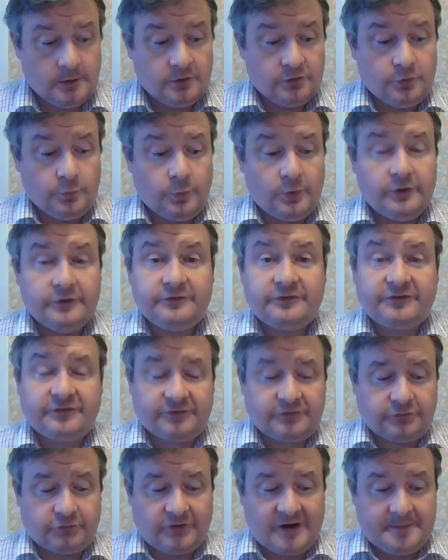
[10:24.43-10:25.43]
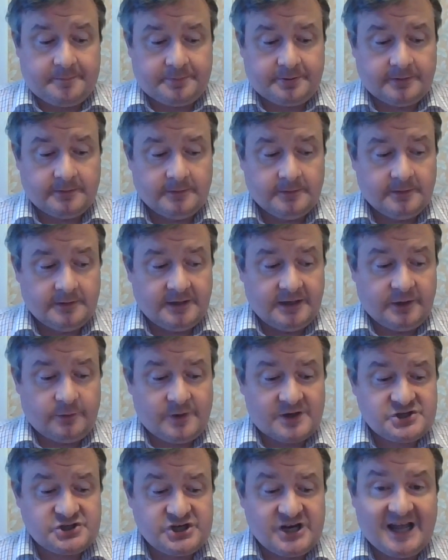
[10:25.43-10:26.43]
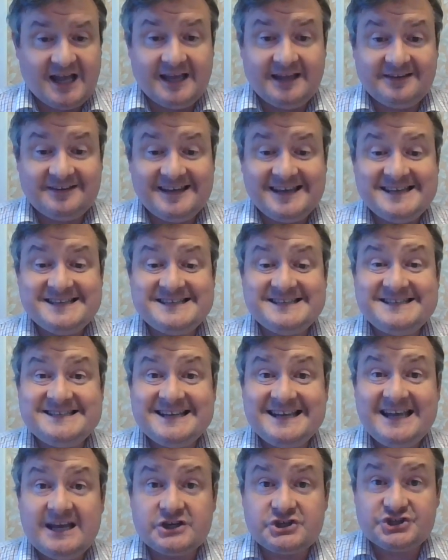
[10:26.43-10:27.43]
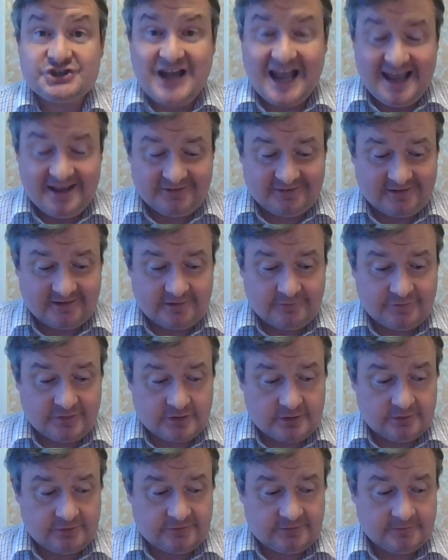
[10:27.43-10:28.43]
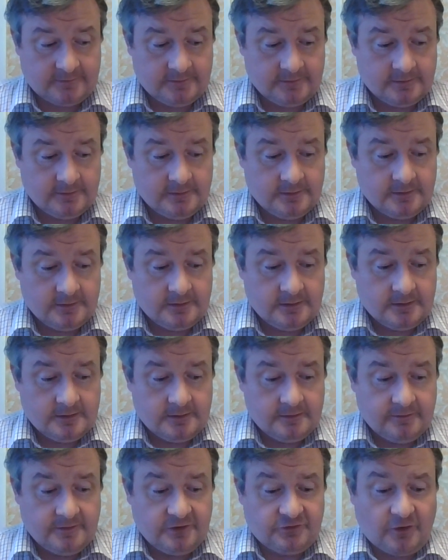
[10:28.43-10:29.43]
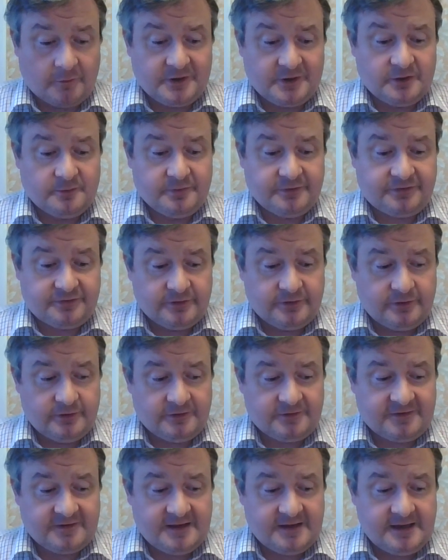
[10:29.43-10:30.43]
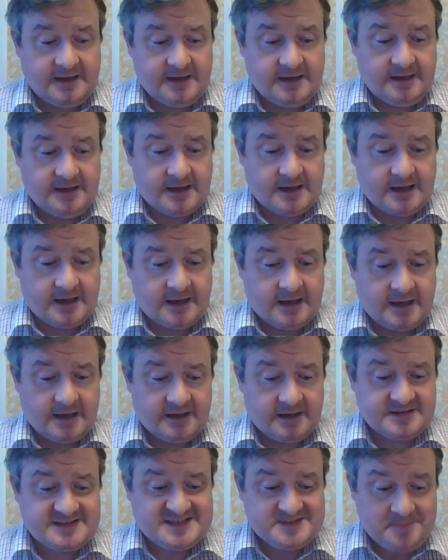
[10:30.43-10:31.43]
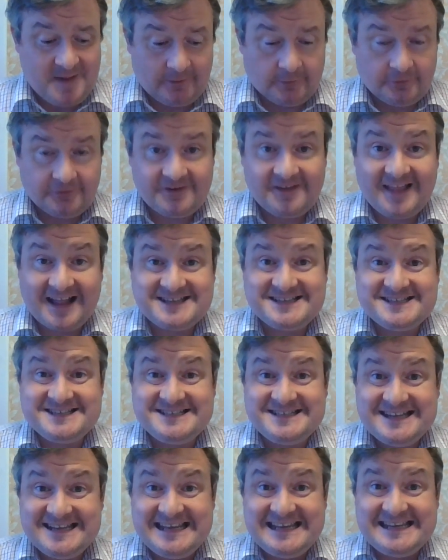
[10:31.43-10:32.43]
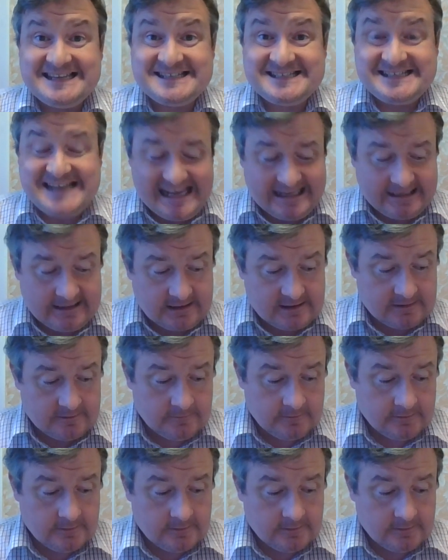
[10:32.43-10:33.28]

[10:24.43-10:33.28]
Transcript: The word scrip in question eight is D. A share certificate. The atomic number 30, uh, Spelter, that's D, zinc,